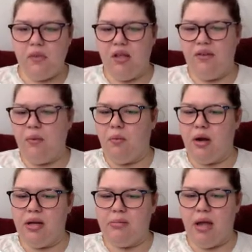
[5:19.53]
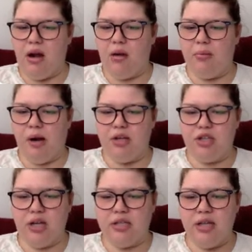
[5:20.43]
If I wanted my art
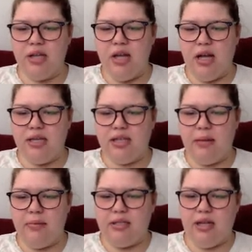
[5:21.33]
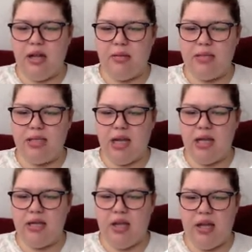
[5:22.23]
project assignment to come
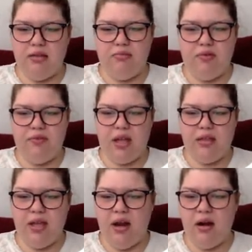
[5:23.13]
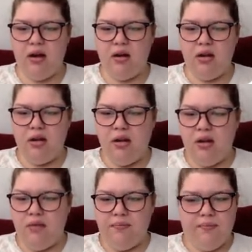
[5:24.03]
second, I can move that there,
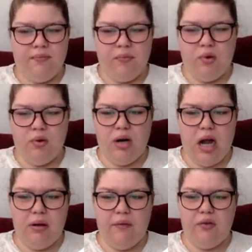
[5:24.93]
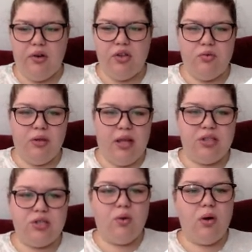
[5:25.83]
or however you would
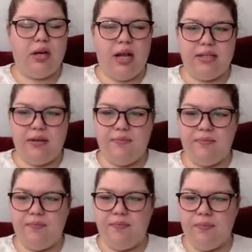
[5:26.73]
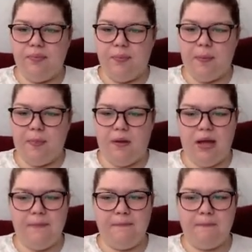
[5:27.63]
like to organize it.
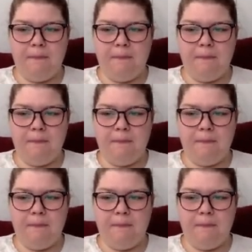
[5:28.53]
Okay?